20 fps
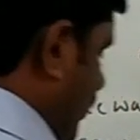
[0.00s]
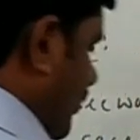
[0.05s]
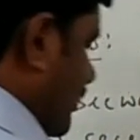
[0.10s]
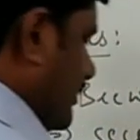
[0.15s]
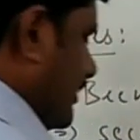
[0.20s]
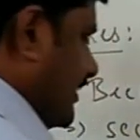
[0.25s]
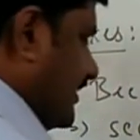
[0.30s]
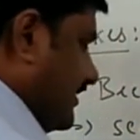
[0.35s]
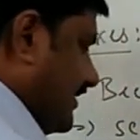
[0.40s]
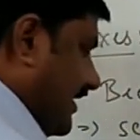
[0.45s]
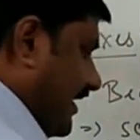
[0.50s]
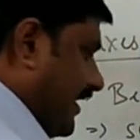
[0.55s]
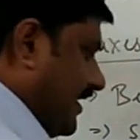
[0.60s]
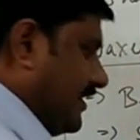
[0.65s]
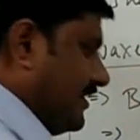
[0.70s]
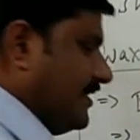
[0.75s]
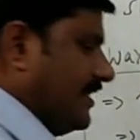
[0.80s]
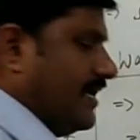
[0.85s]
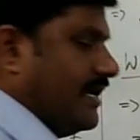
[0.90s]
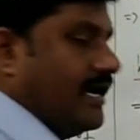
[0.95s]
On the
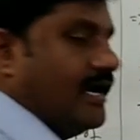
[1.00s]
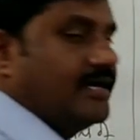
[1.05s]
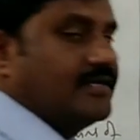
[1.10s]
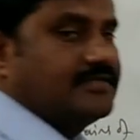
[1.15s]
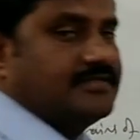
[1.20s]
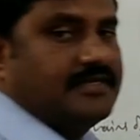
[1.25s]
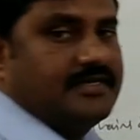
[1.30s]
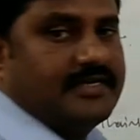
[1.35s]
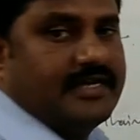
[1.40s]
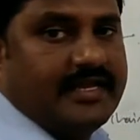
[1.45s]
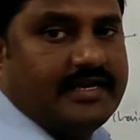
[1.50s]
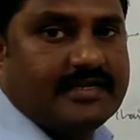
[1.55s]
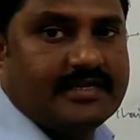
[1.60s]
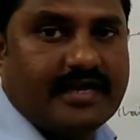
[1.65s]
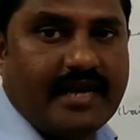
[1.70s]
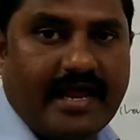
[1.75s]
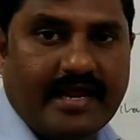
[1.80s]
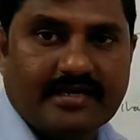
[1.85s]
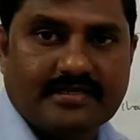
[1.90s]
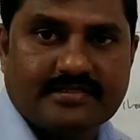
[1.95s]
skin there are certain
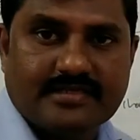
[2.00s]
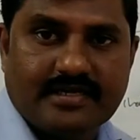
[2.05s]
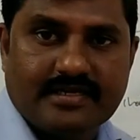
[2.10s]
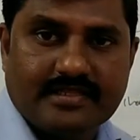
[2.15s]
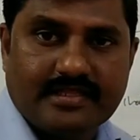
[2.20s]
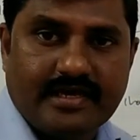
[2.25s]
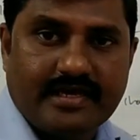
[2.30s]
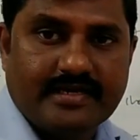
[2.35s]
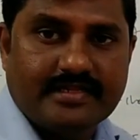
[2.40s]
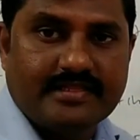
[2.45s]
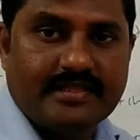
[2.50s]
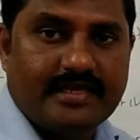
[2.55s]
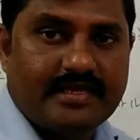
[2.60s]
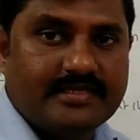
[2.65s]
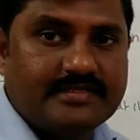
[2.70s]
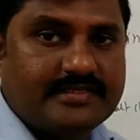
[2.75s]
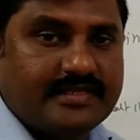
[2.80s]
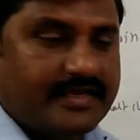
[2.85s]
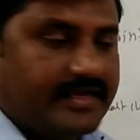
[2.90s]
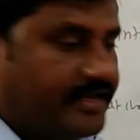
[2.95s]
glands are there,
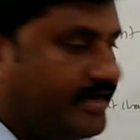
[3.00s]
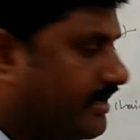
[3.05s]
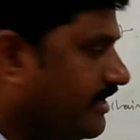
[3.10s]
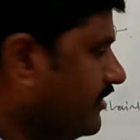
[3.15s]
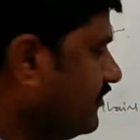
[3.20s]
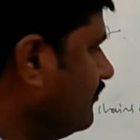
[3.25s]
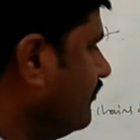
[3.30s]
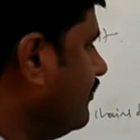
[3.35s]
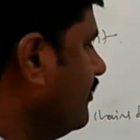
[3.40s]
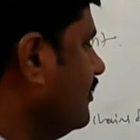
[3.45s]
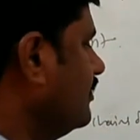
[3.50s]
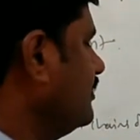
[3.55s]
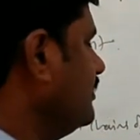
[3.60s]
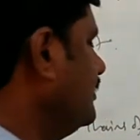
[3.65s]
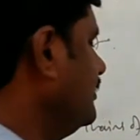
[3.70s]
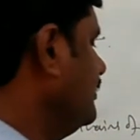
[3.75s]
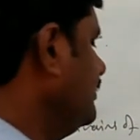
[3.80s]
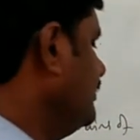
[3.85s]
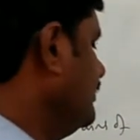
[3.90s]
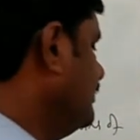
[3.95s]
they secrete
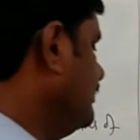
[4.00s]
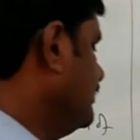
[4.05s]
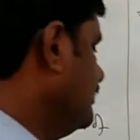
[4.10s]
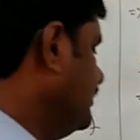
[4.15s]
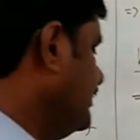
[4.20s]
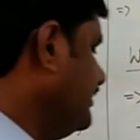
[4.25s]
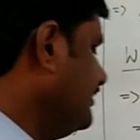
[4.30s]
what?